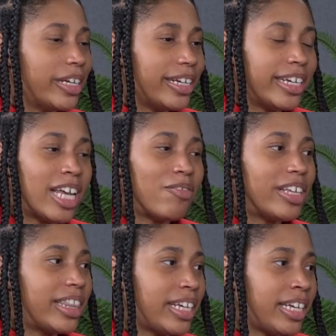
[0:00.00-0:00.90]
get
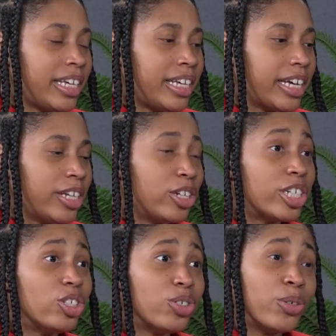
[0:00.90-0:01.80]
everything under
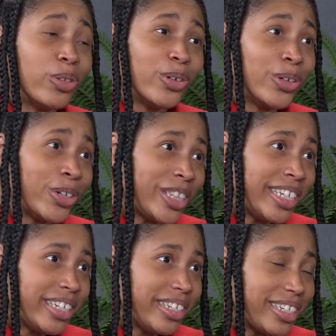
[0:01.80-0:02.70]
control
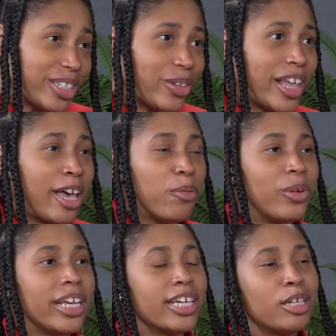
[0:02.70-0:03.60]
early so that
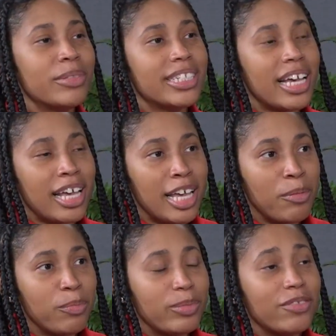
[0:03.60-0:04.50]
when it comes
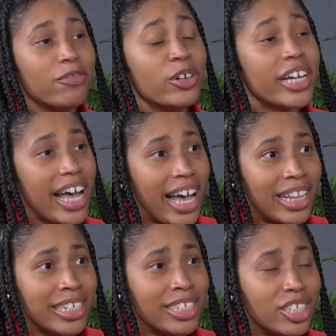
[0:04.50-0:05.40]
time for
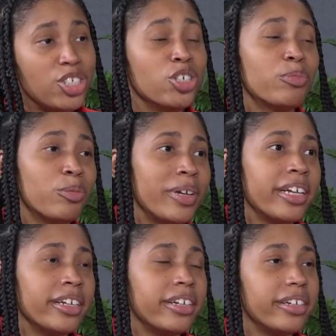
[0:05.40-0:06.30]
college, you're
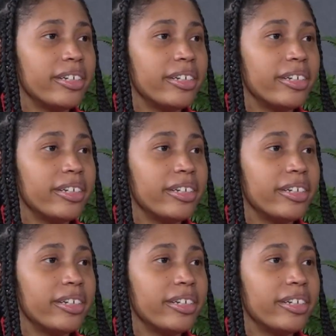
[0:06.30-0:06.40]
prepared.